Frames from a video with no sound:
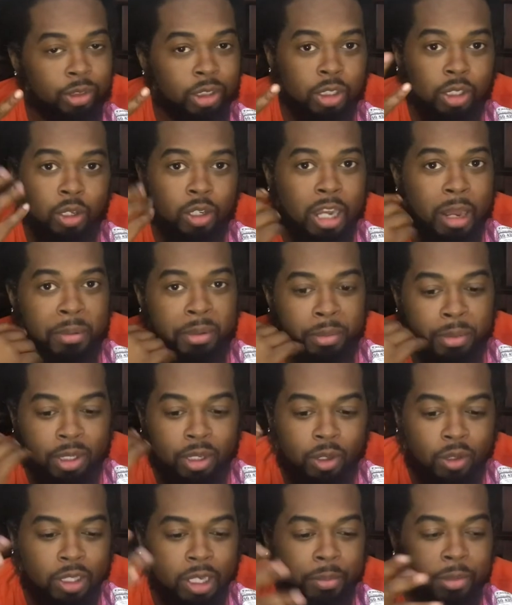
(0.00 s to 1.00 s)
You know, comment
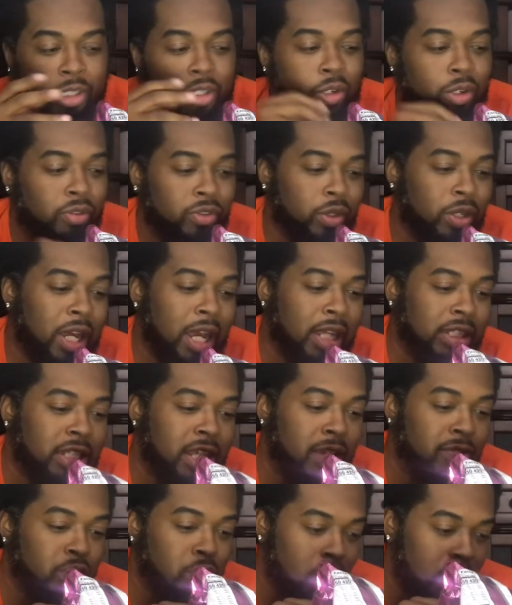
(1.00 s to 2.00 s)
below. Let me know if you guys
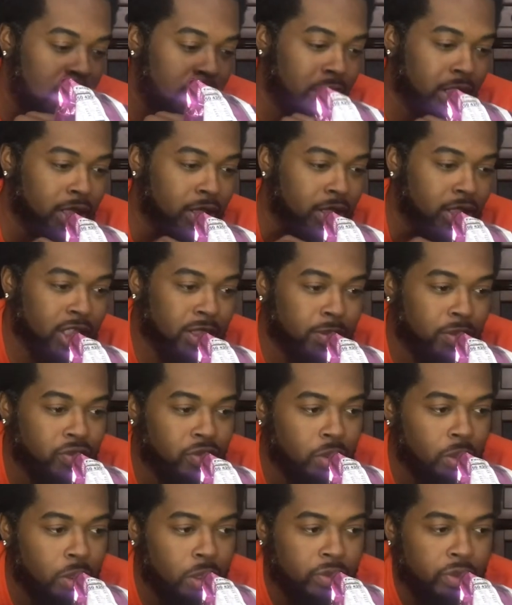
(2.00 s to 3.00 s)
have tried any of these
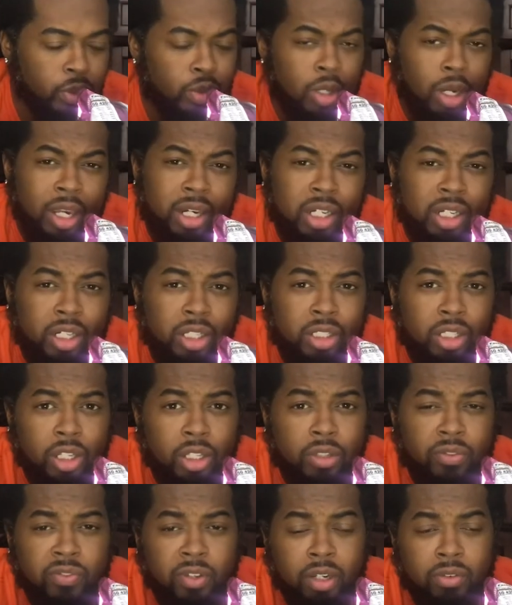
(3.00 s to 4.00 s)
before, if you tried any of the
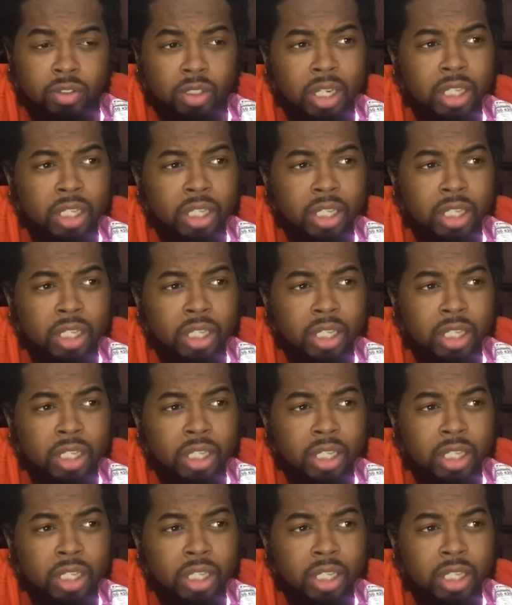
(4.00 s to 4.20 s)
other flavors.